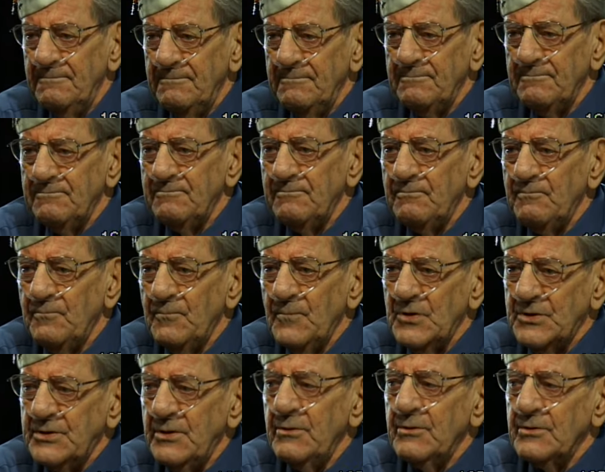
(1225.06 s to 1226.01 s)
But they're
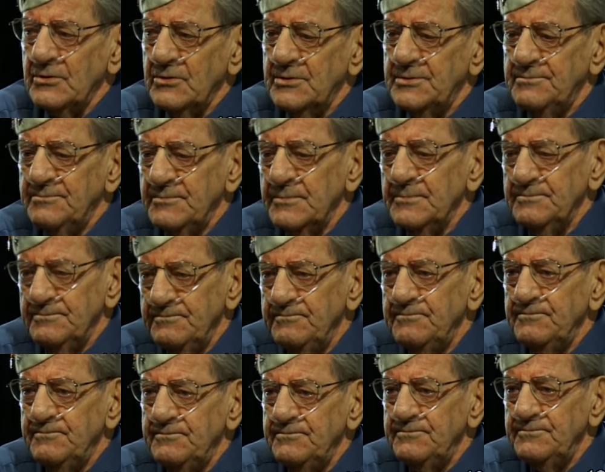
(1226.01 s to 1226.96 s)
good.
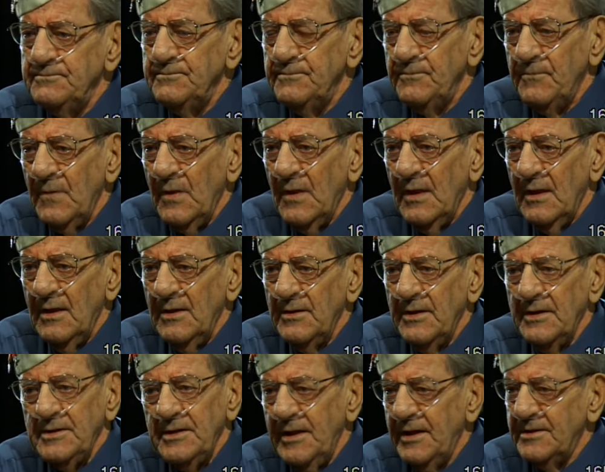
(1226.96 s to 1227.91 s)
They had
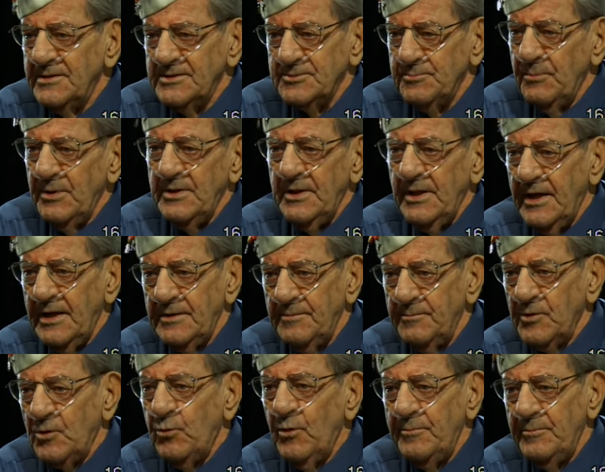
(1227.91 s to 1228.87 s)
but they had equipment
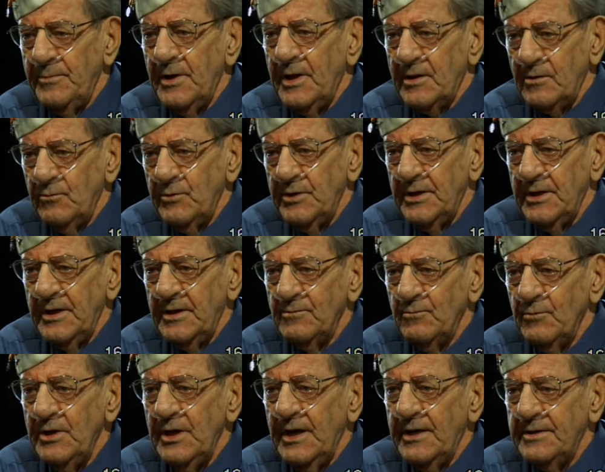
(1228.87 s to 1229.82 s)
like we had. We had to
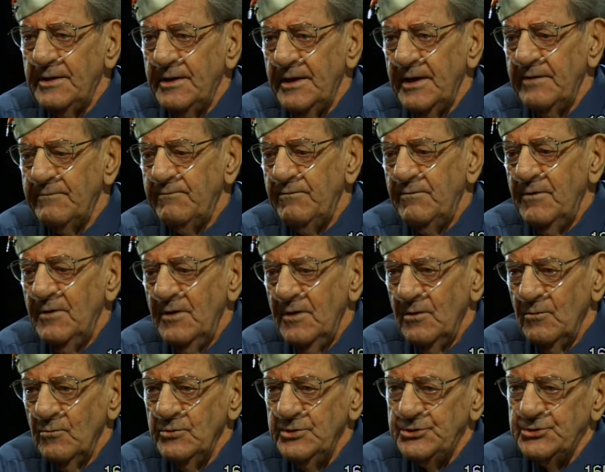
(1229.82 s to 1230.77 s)
have we should
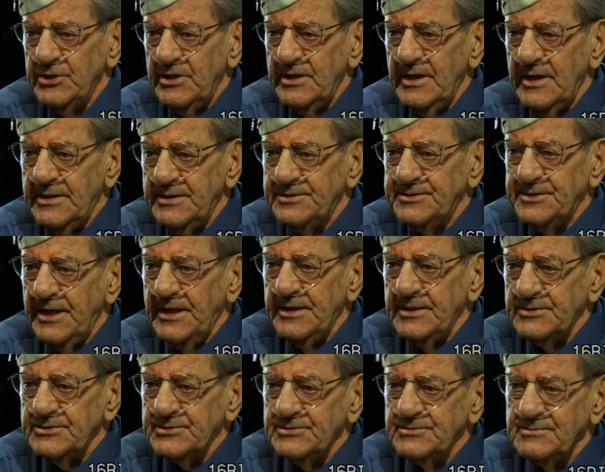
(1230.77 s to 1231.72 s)
have had tanks and
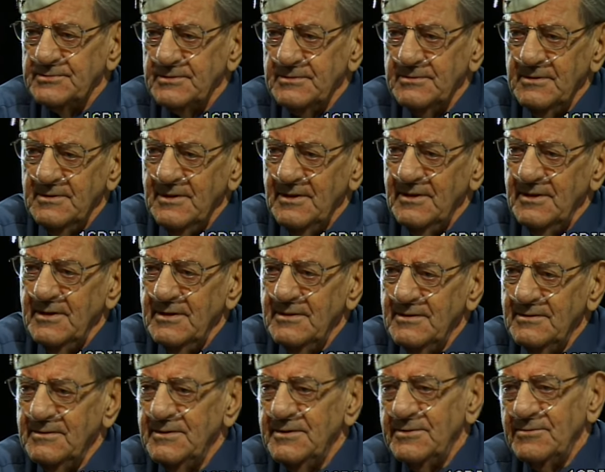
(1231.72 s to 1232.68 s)
and
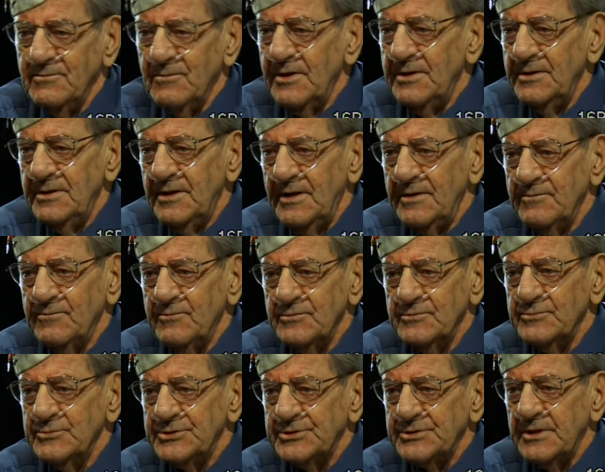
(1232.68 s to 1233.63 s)
whatnot when we
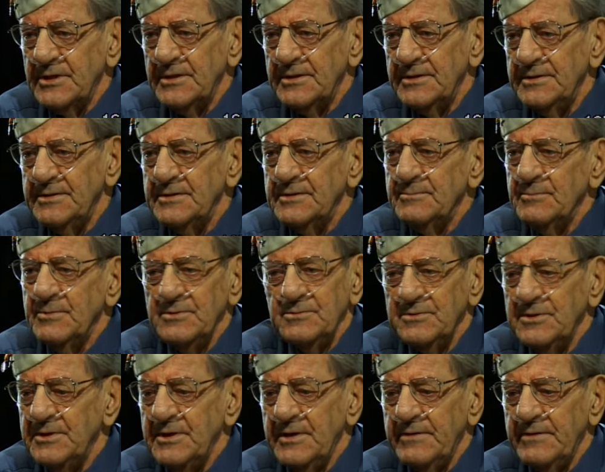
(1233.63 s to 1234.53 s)
started there, but we didn't have nothing.